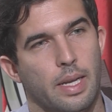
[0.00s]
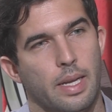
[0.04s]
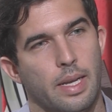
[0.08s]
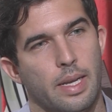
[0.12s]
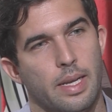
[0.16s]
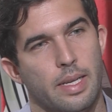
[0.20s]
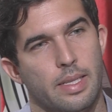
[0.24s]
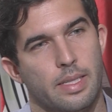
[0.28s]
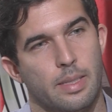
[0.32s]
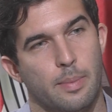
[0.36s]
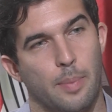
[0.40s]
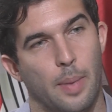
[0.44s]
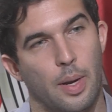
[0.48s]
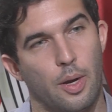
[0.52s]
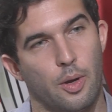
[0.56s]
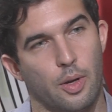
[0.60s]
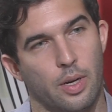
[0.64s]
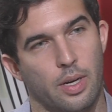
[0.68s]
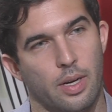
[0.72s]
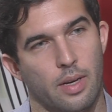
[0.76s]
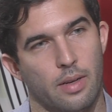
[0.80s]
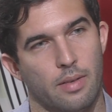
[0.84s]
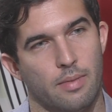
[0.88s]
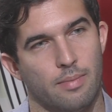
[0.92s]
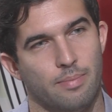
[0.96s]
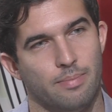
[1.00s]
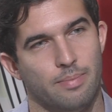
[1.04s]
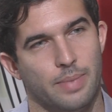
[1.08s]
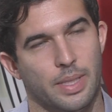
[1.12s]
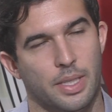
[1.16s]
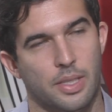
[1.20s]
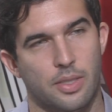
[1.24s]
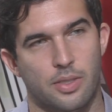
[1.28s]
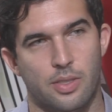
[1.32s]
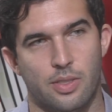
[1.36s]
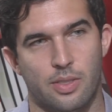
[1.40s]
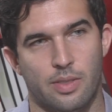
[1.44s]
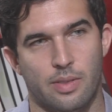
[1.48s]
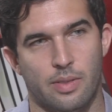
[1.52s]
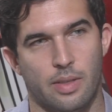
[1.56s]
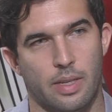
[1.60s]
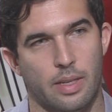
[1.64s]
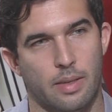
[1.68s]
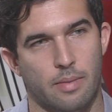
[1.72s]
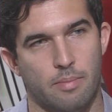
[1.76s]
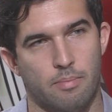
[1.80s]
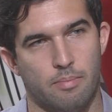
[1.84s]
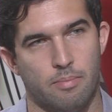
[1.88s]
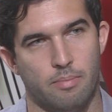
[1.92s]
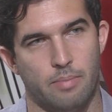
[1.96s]
is American, because
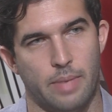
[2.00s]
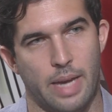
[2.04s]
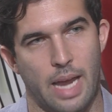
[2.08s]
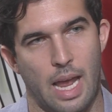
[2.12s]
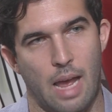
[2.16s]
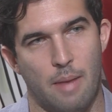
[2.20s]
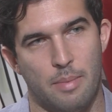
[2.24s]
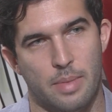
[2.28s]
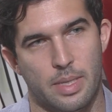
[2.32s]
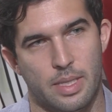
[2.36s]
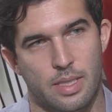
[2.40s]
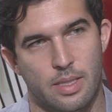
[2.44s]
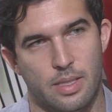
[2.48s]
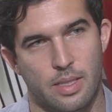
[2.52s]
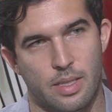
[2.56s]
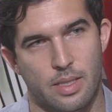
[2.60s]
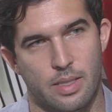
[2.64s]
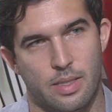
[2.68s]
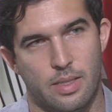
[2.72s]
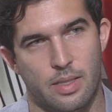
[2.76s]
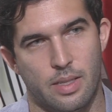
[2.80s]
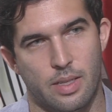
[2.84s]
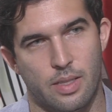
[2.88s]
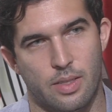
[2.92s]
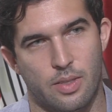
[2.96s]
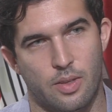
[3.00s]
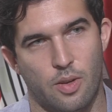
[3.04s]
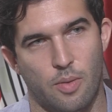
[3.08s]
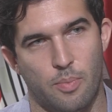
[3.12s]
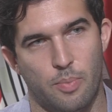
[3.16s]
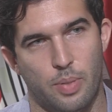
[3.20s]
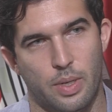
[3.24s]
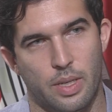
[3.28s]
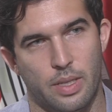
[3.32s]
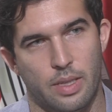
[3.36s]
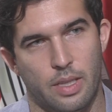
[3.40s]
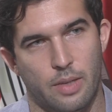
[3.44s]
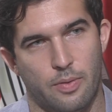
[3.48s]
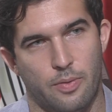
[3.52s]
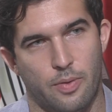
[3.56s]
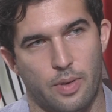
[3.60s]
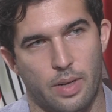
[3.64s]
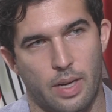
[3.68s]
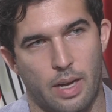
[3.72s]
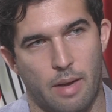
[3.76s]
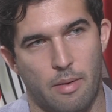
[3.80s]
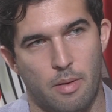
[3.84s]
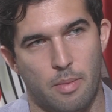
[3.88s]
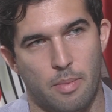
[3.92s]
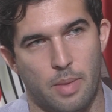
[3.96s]
in Miami it's completely
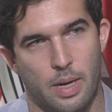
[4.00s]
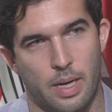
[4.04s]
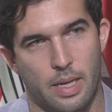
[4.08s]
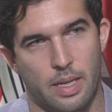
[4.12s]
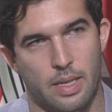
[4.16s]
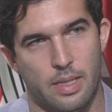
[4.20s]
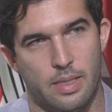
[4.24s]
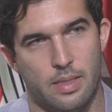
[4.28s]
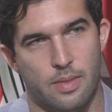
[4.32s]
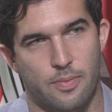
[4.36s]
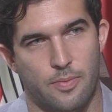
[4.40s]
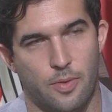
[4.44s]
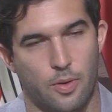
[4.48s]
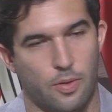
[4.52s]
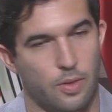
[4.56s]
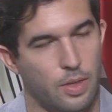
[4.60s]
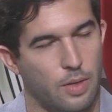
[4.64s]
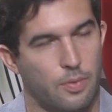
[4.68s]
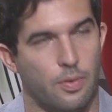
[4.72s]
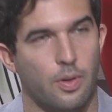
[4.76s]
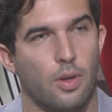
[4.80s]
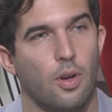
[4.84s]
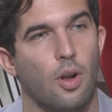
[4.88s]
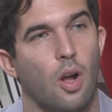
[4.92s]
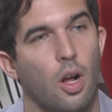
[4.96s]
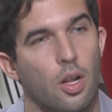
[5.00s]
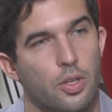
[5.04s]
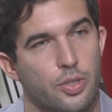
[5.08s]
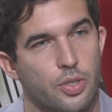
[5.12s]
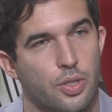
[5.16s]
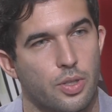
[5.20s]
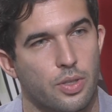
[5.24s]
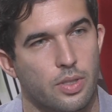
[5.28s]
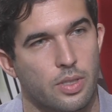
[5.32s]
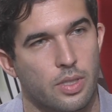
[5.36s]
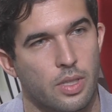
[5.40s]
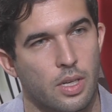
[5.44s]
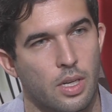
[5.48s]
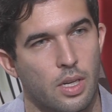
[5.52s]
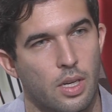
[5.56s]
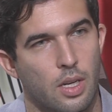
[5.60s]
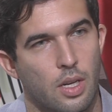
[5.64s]
different. Everybody is from different cultures.